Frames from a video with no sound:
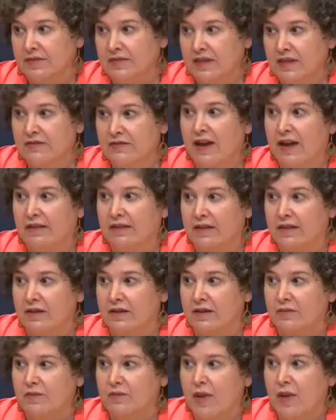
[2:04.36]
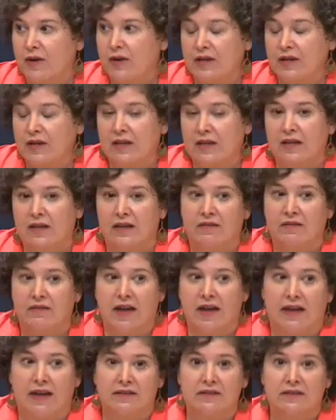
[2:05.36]
violent party in
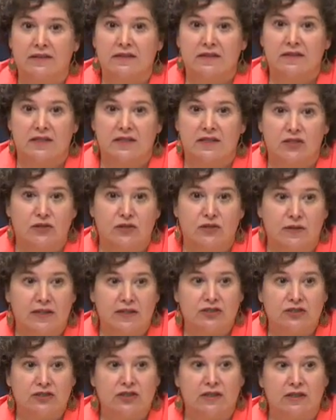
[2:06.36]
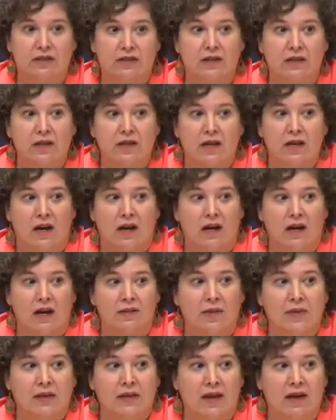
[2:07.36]
that situation.
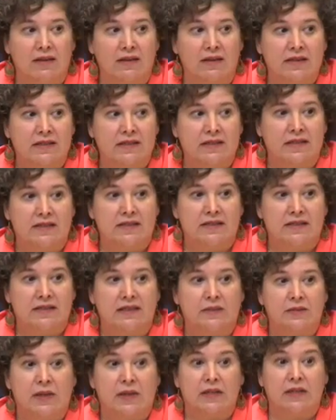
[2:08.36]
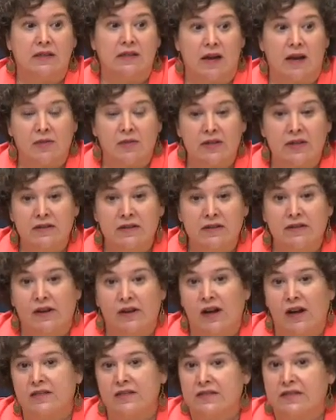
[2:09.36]
A lot of these things need to be collaborative
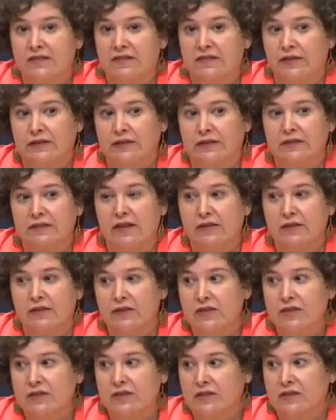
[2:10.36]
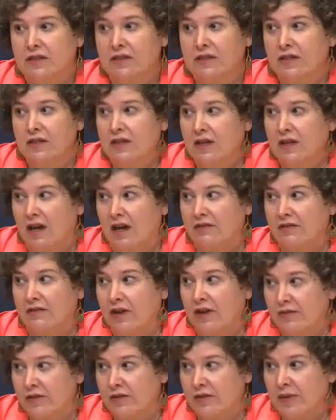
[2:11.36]
across different levels of
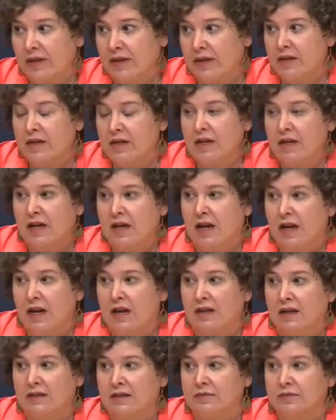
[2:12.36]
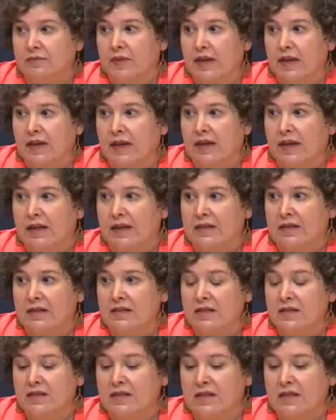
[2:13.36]
government.
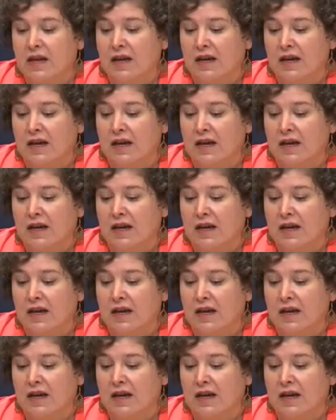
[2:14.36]
And